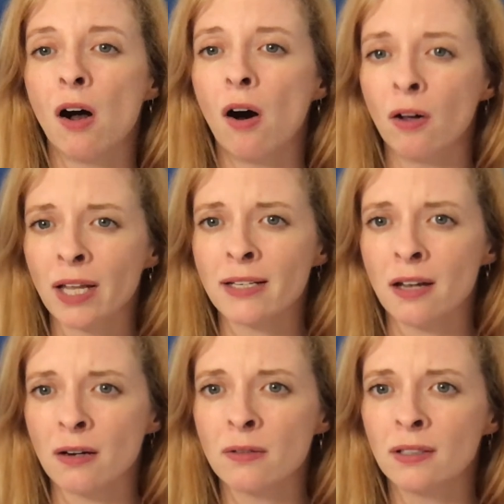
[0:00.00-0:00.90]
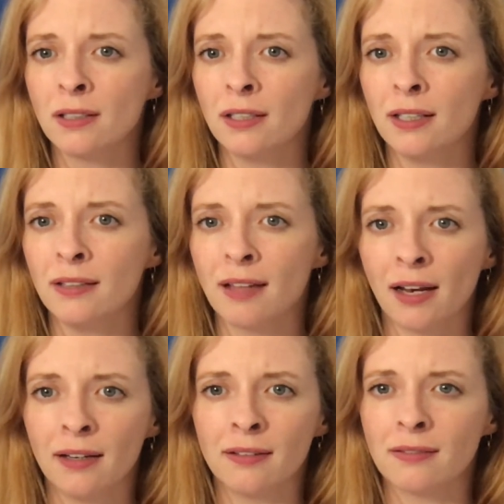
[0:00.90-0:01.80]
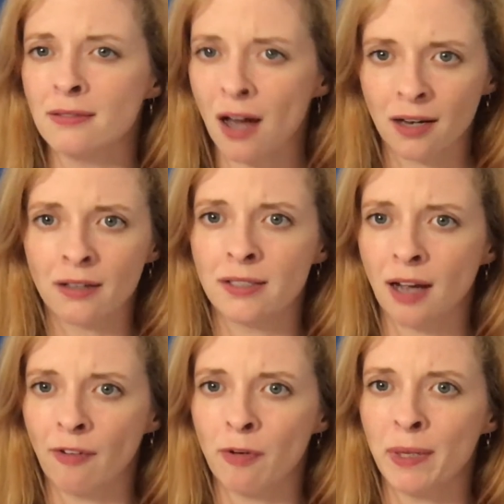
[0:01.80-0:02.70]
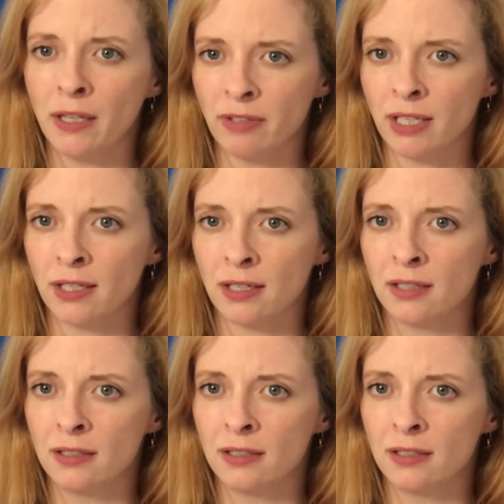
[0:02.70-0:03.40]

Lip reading: All I know is that it is not a good time to be living here.